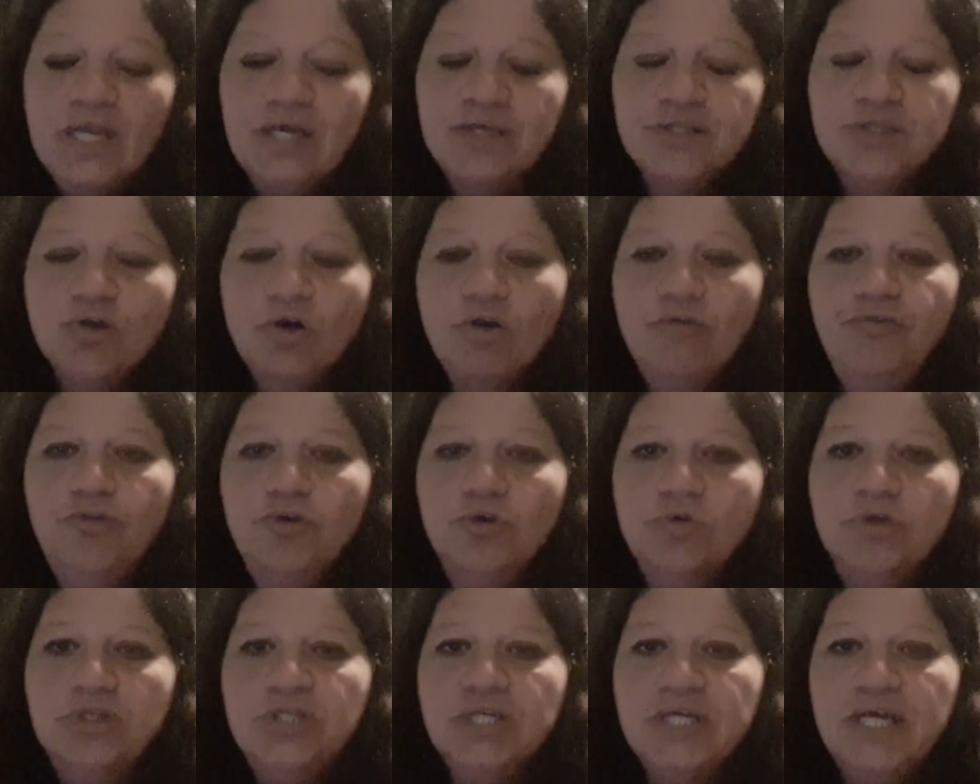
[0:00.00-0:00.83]
So if you
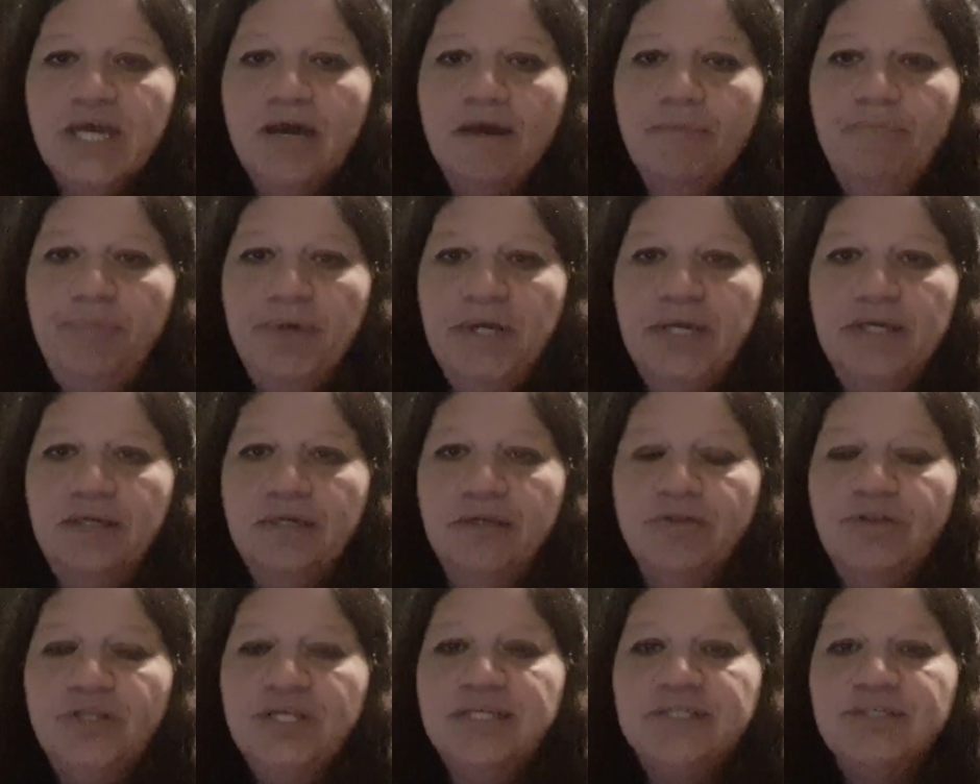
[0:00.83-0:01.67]
were to get
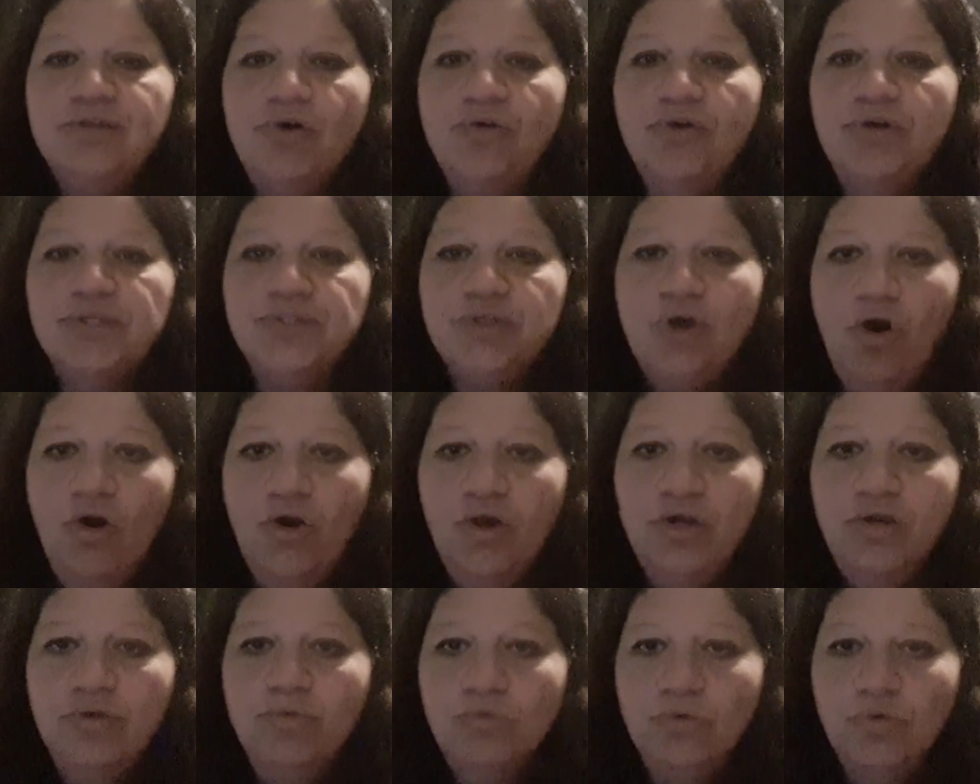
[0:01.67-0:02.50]
bitten, this on its
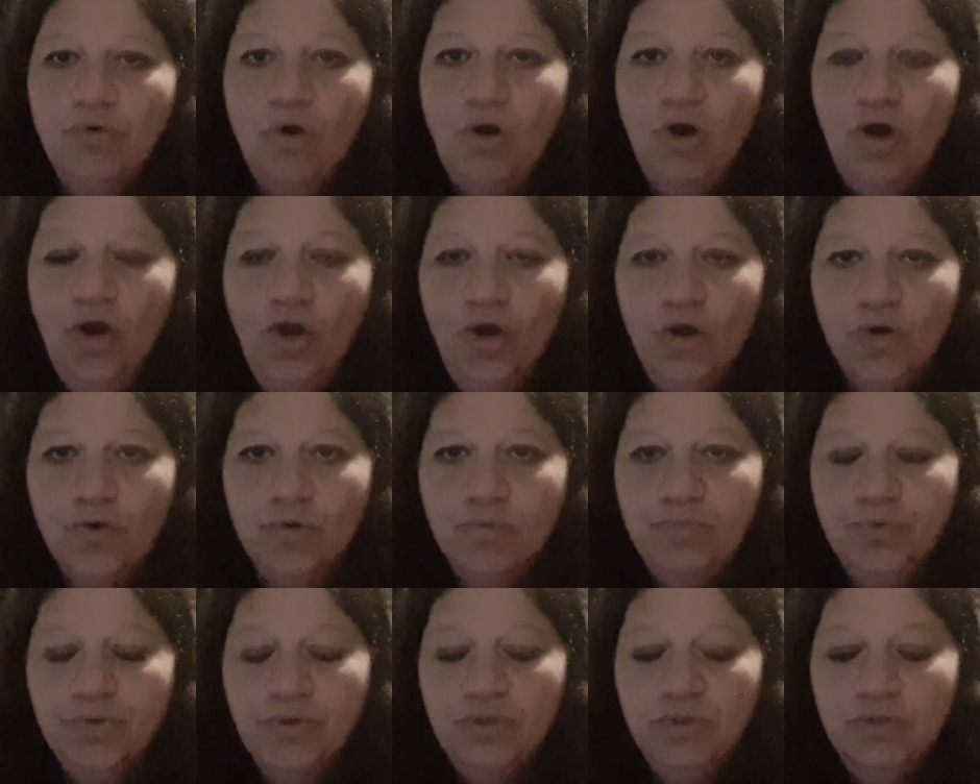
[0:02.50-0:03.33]
own will not help.